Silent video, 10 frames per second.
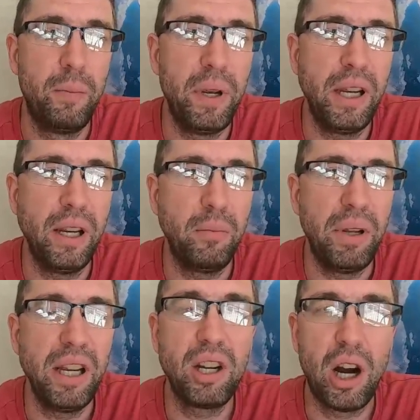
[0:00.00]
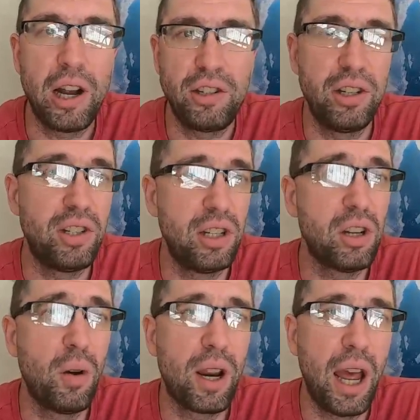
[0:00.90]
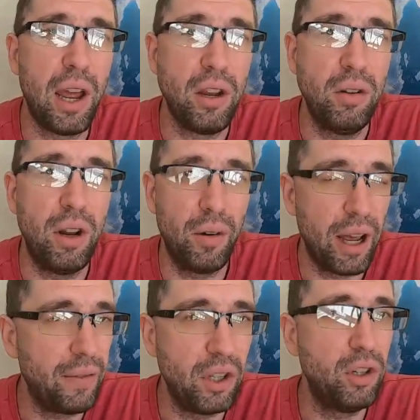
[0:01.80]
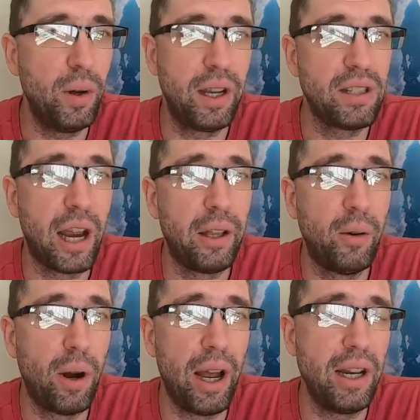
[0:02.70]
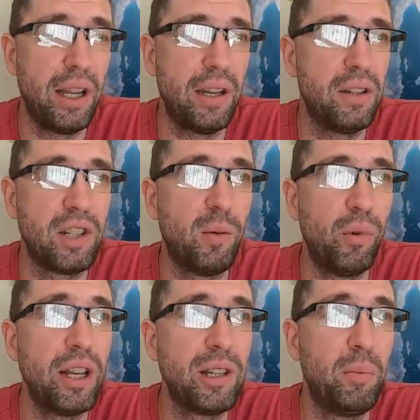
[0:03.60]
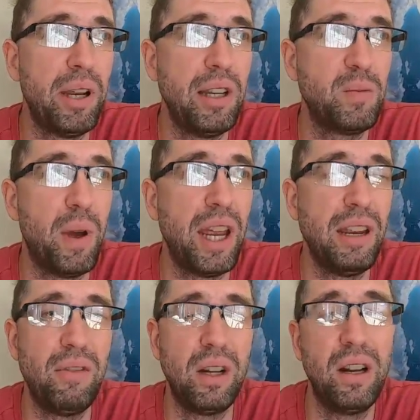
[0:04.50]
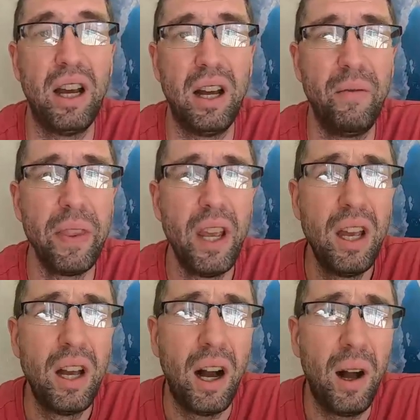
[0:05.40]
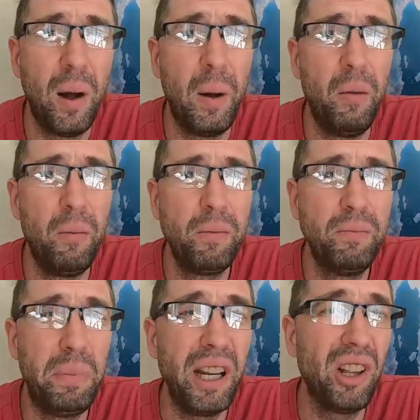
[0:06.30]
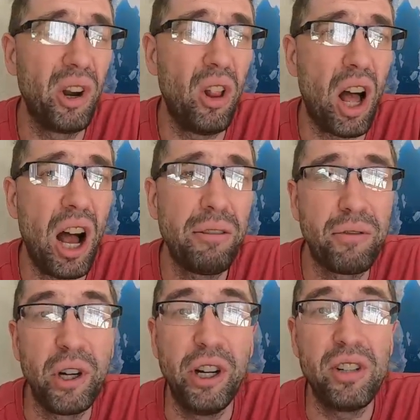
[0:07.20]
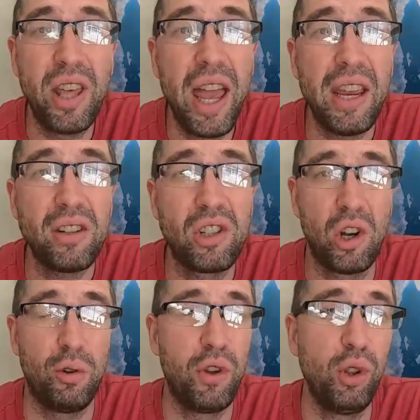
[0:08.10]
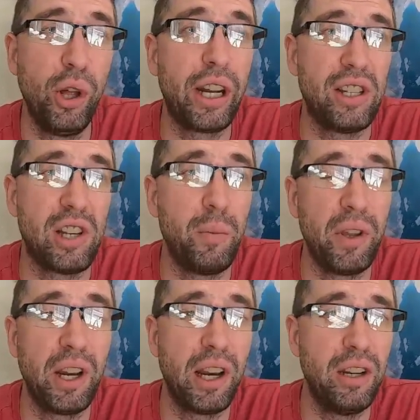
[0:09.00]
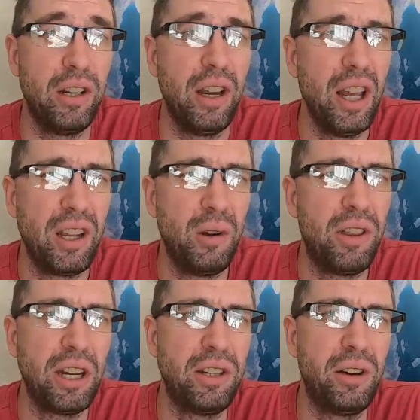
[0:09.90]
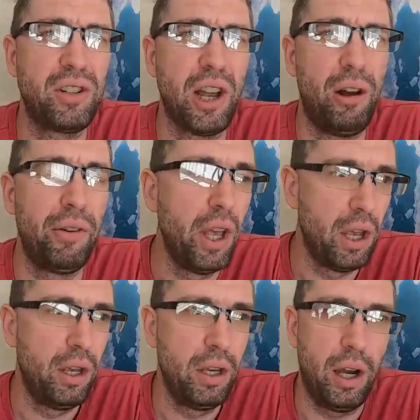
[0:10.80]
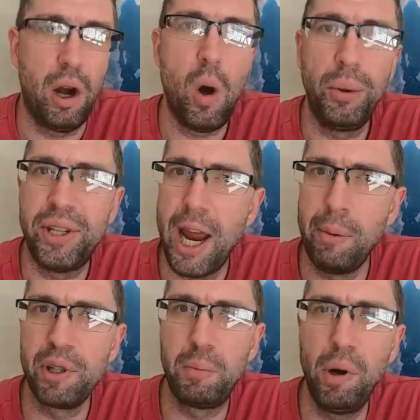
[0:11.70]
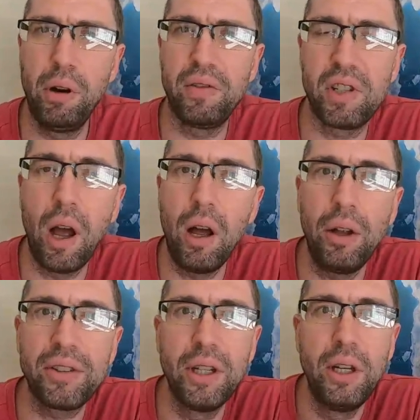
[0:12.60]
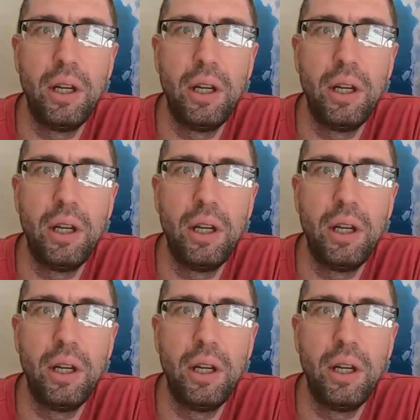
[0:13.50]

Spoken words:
Being cautious is okay. You don't have to do it exactly right, and some recipes may even be a little off for your taste. So if you look at something and you think to yourself, a whole tablespoon of salt,